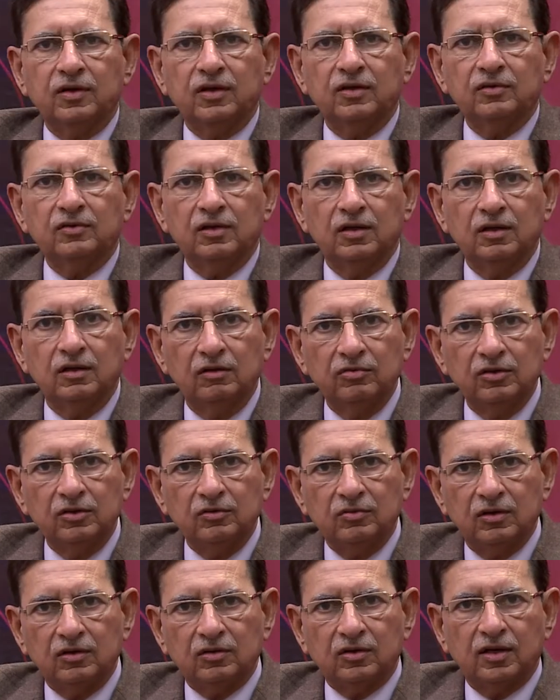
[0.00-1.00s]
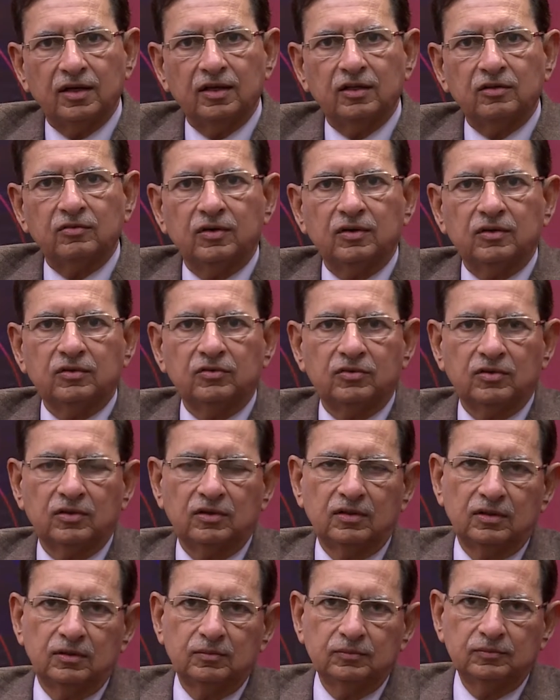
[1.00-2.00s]
as individual trials were
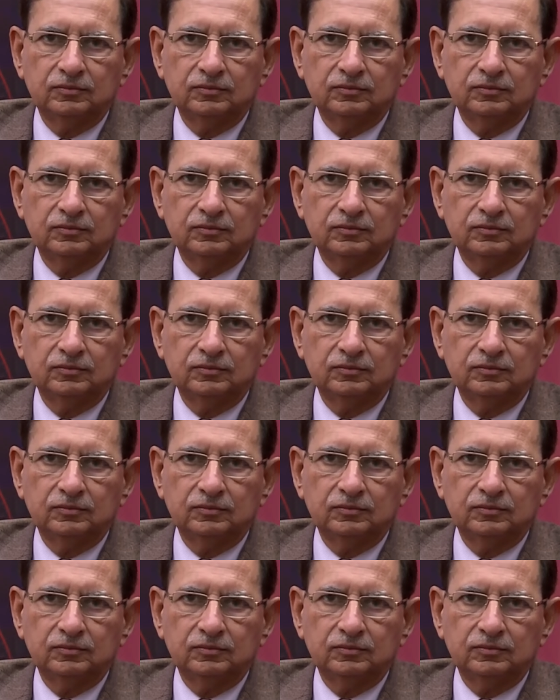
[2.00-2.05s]
concerned.